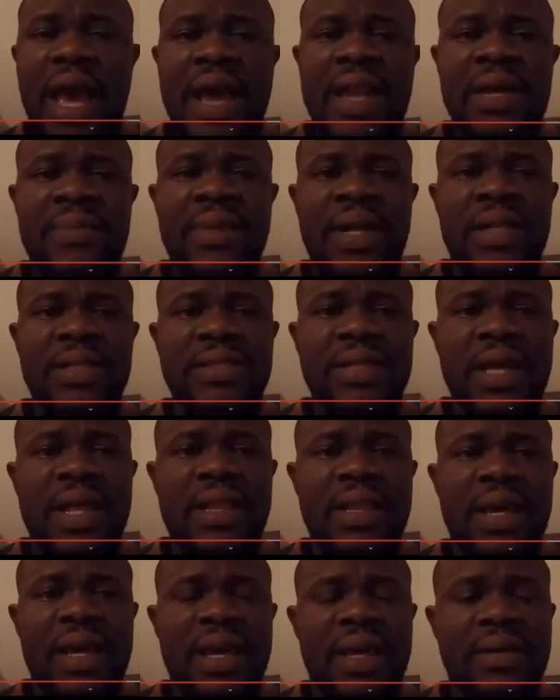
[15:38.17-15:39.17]
Animals
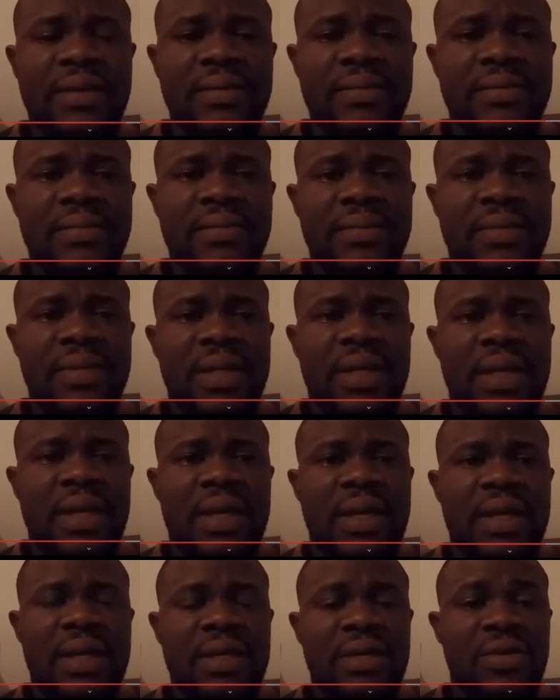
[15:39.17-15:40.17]
are there.
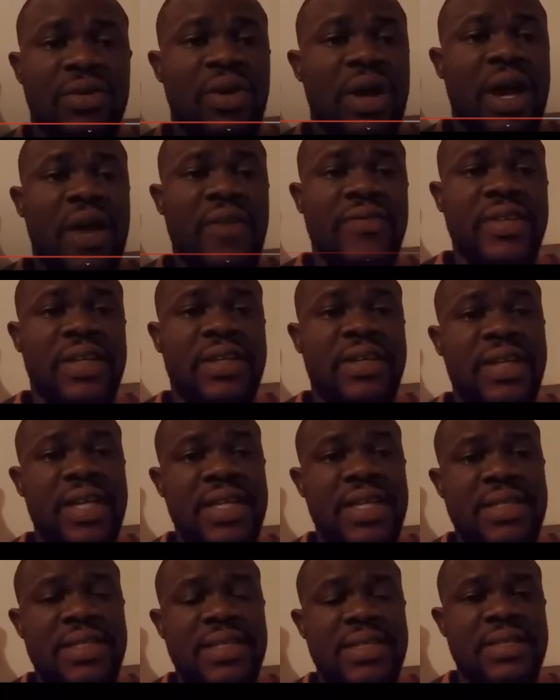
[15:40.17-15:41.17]
You don't have the
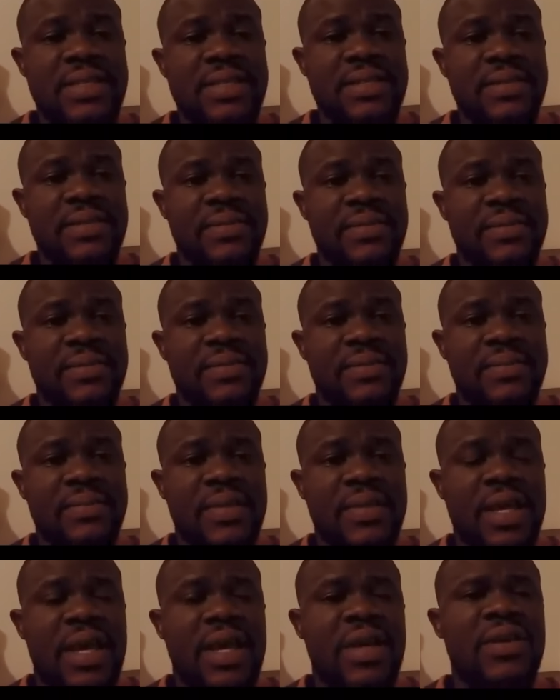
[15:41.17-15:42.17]
crazies.
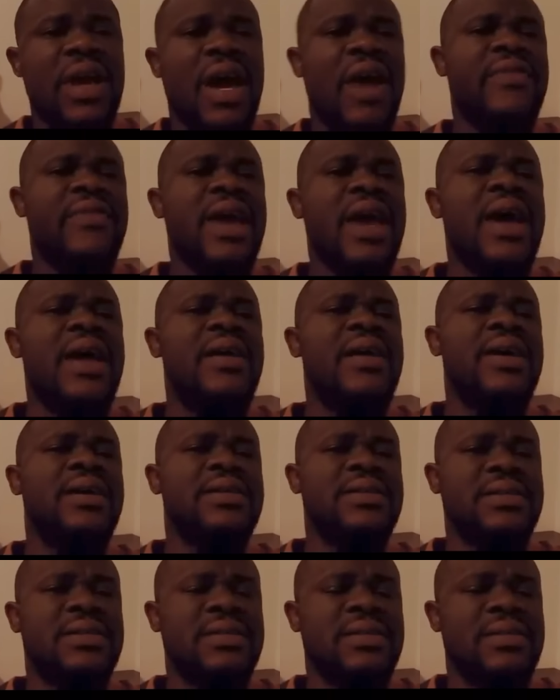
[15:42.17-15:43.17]
You have
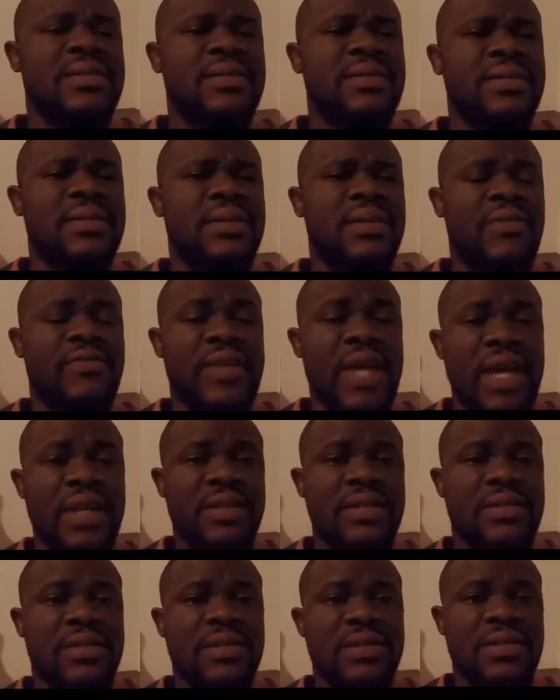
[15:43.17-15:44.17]
eras,
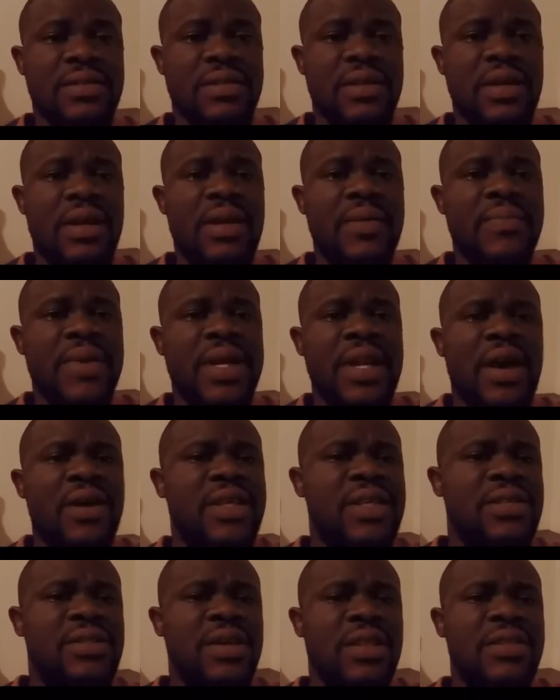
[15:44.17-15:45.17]
dinosaurs. But now
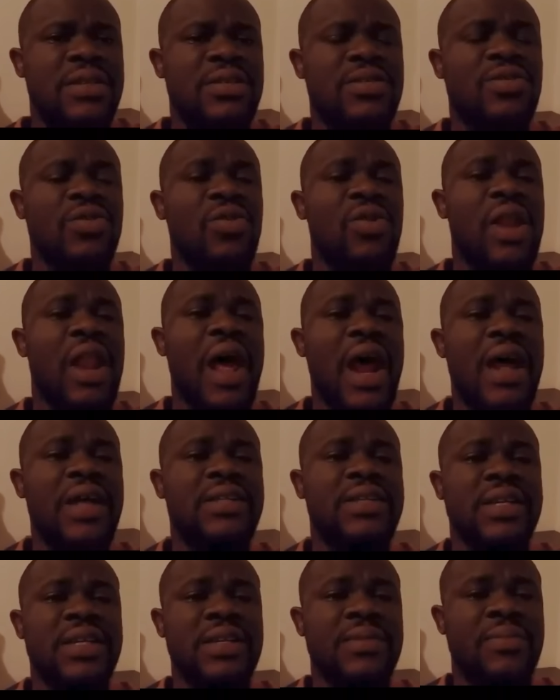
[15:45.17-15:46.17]
there's nothing so
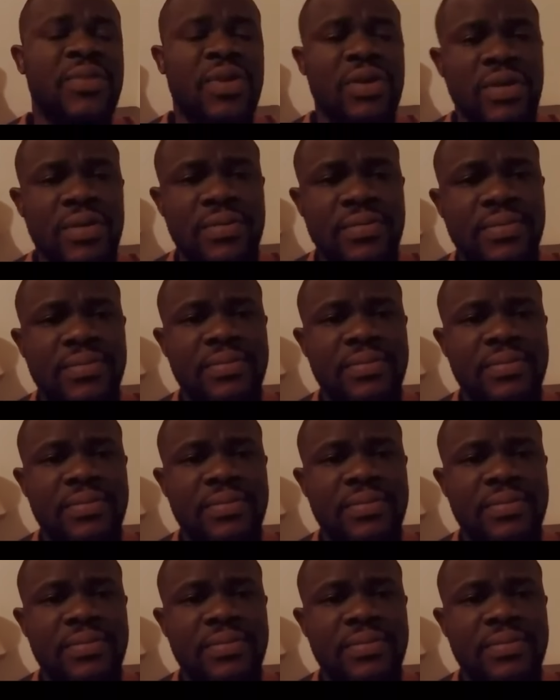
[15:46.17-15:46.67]
large anymore.